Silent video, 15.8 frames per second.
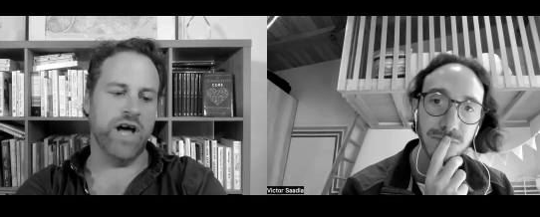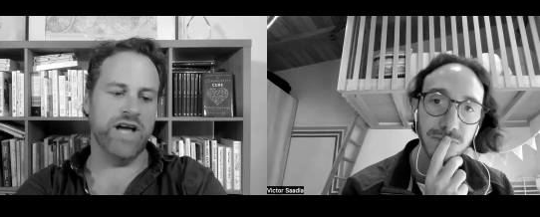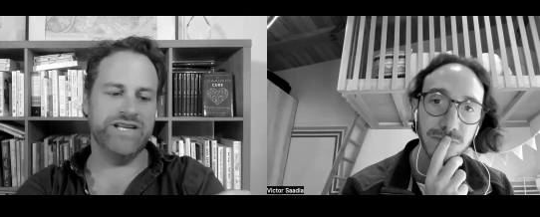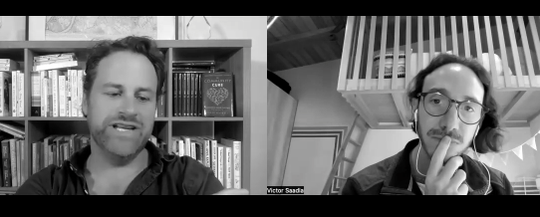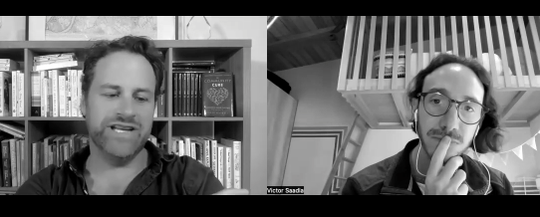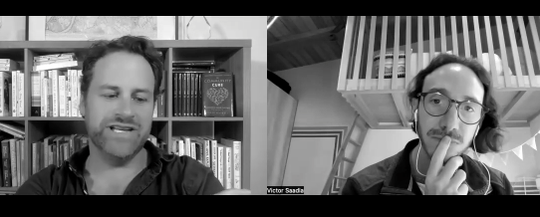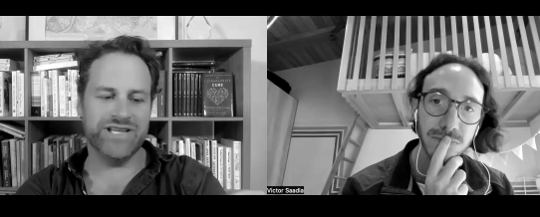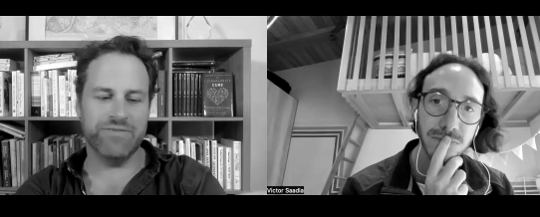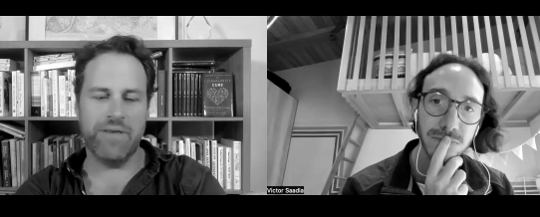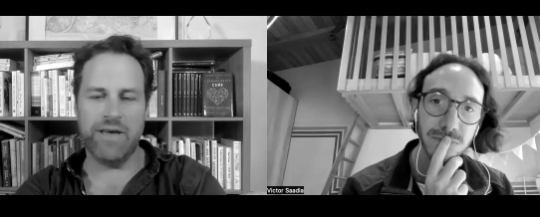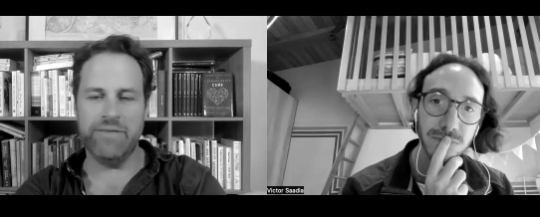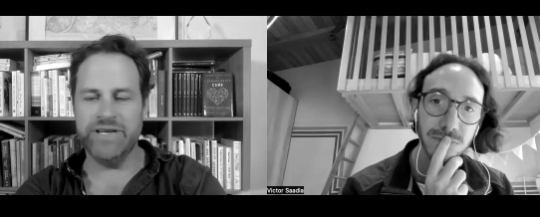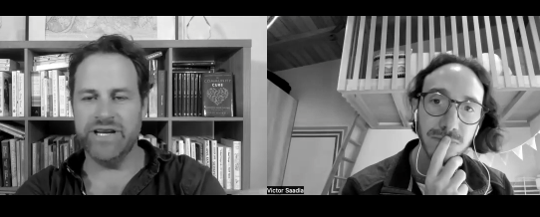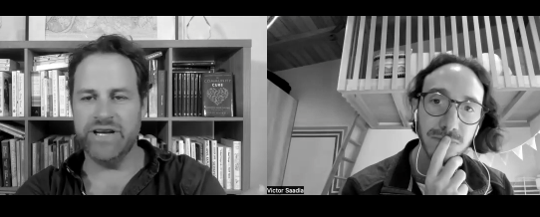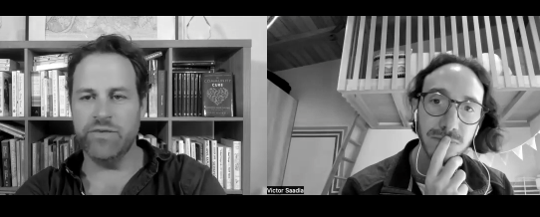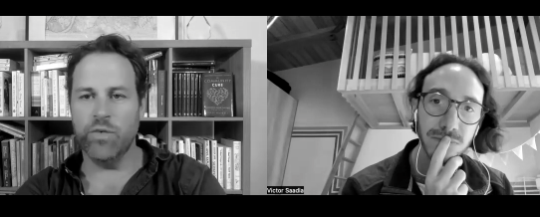Speaker 1: ideas that
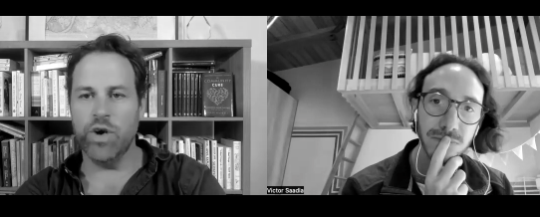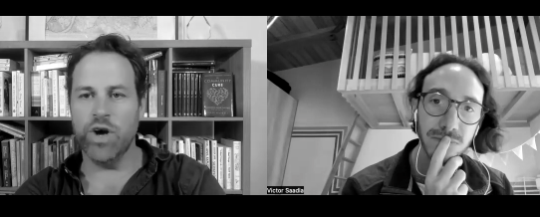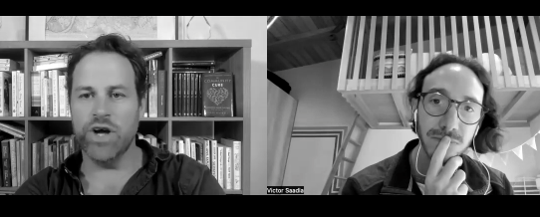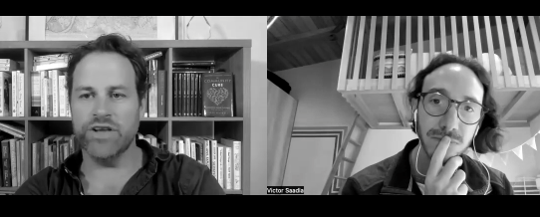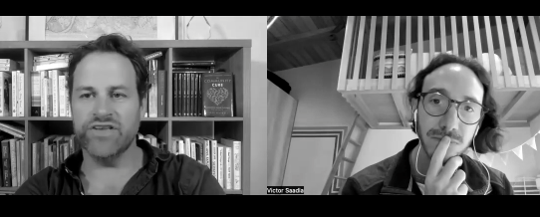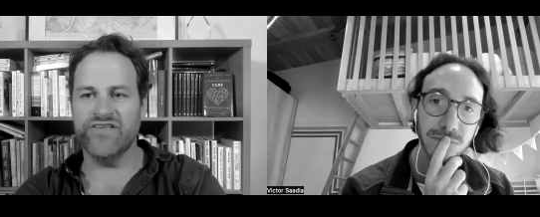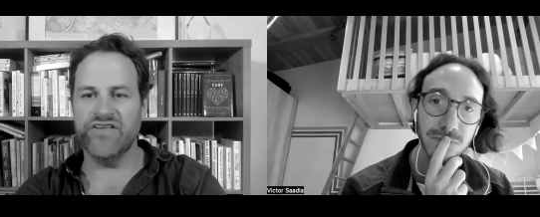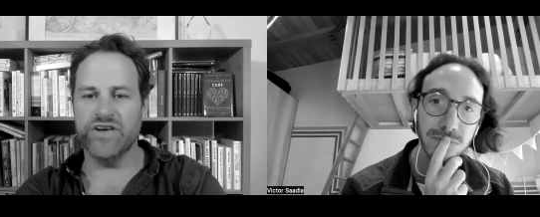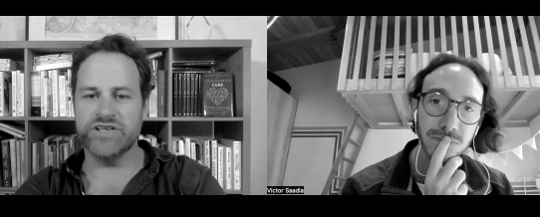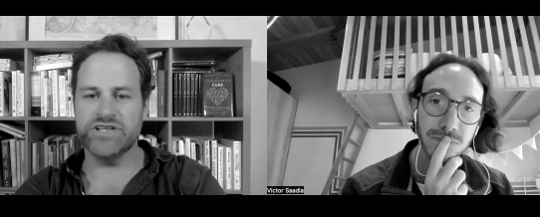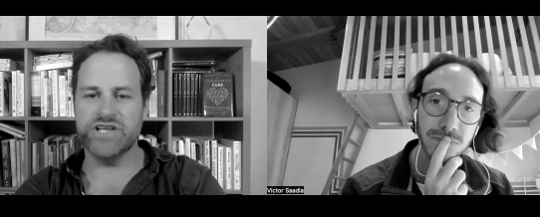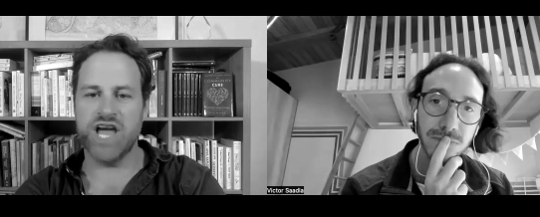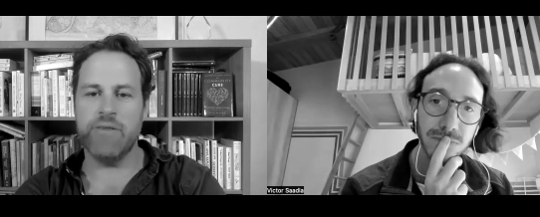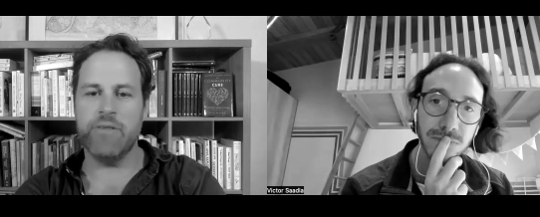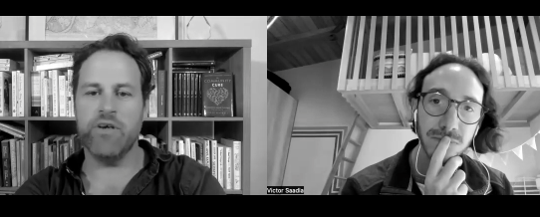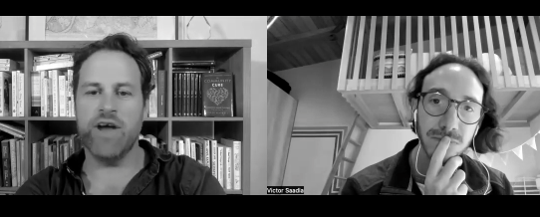maybe didn't work the first
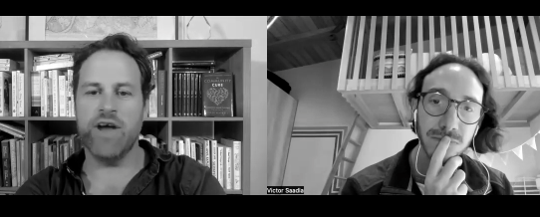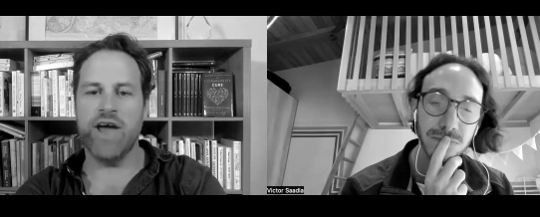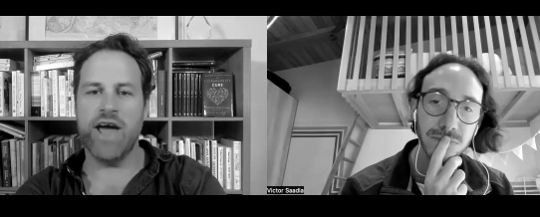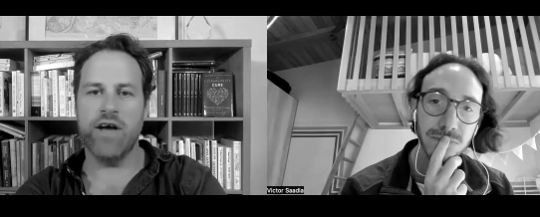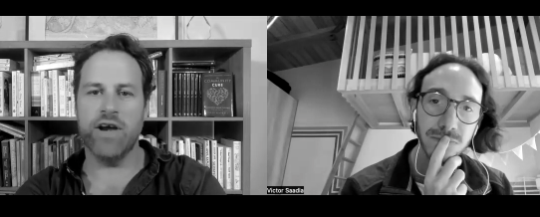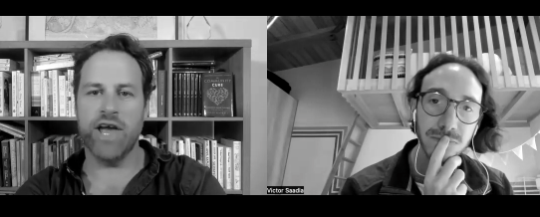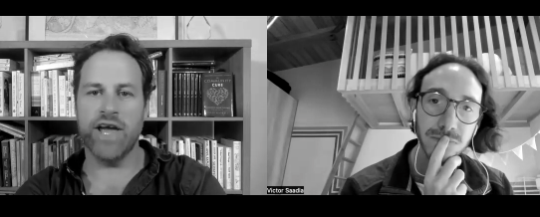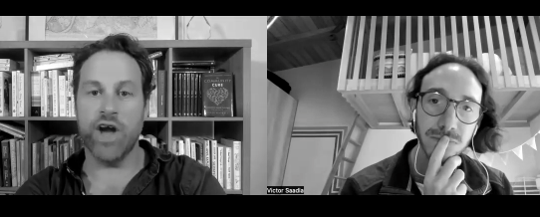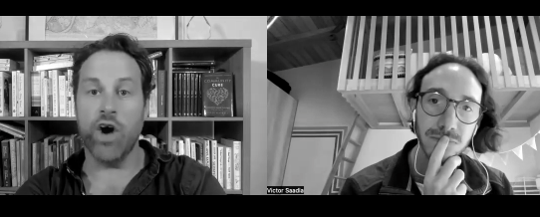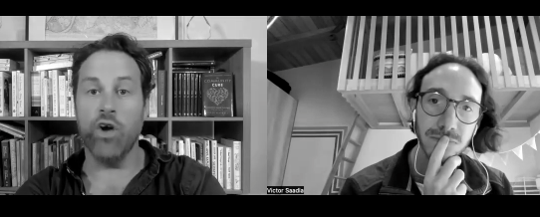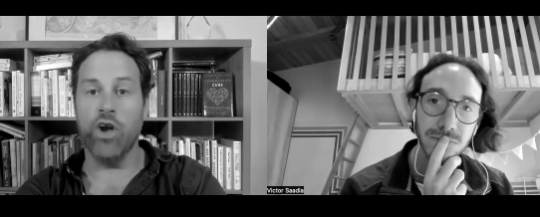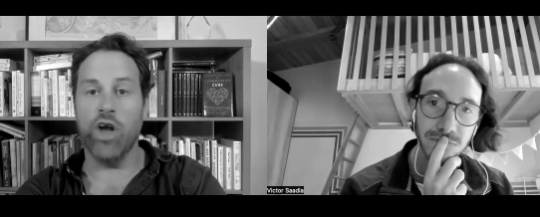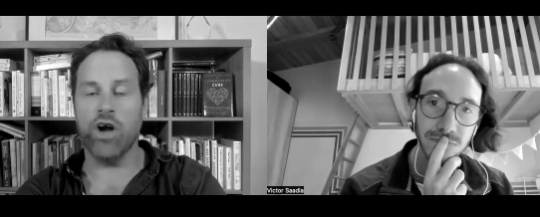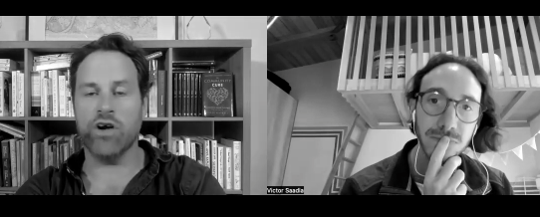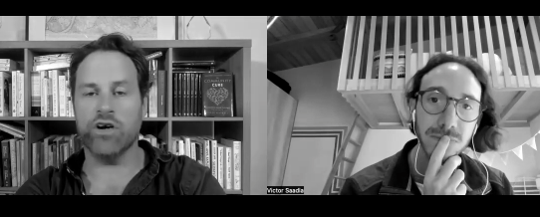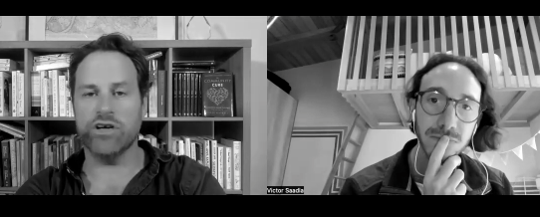time around, like
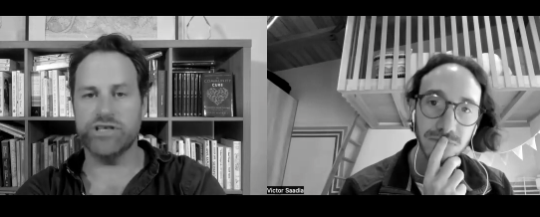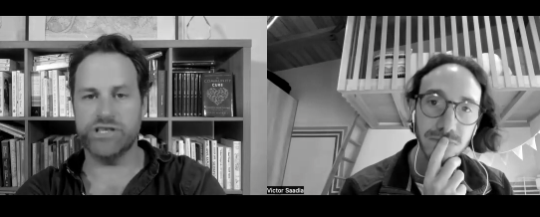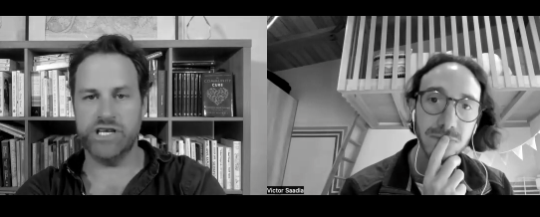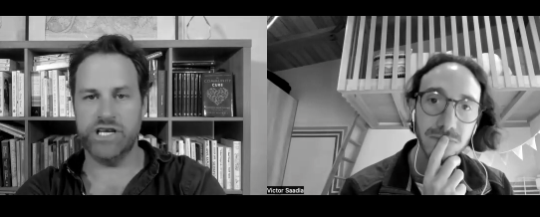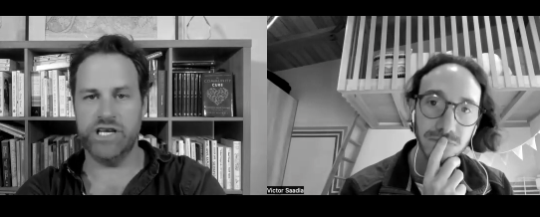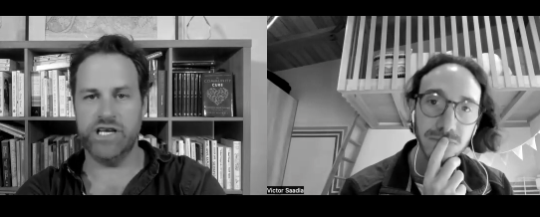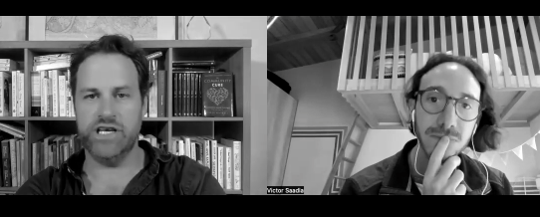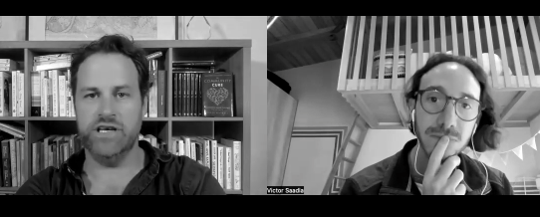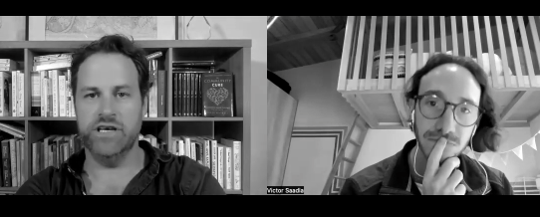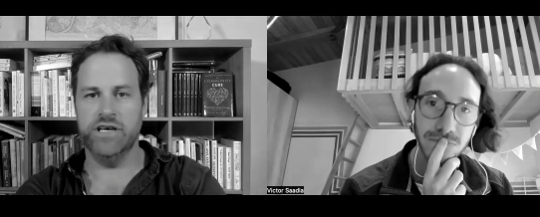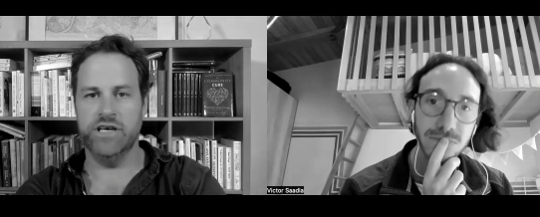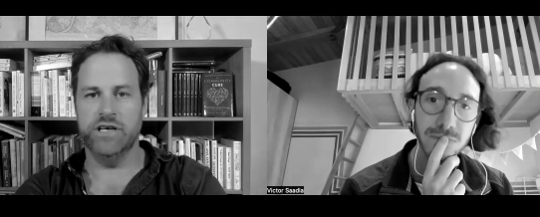holacracy,